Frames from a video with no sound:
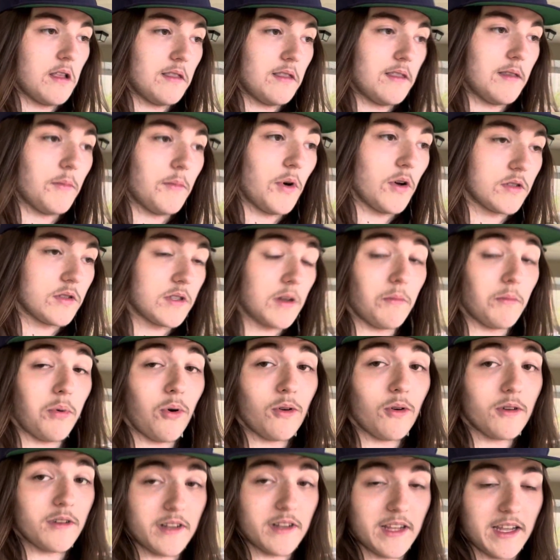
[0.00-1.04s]
the most
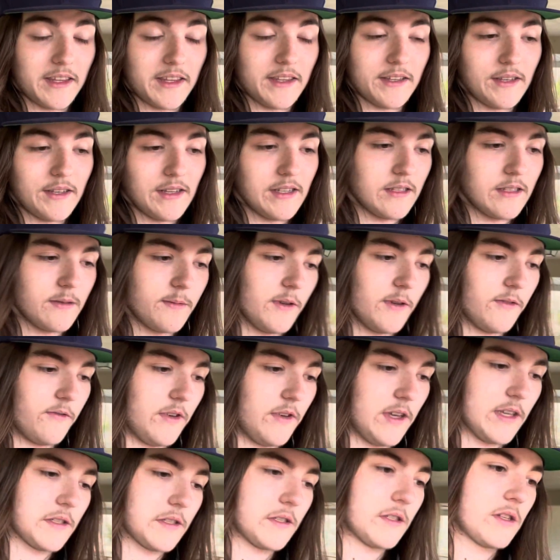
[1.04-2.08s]
important thing that needs to be
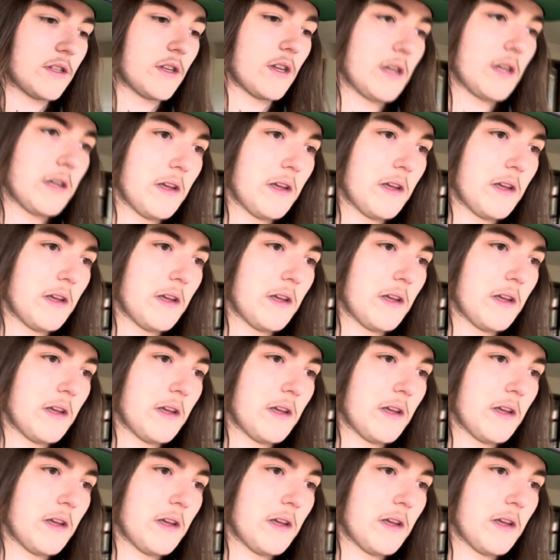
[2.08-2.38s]
fixed,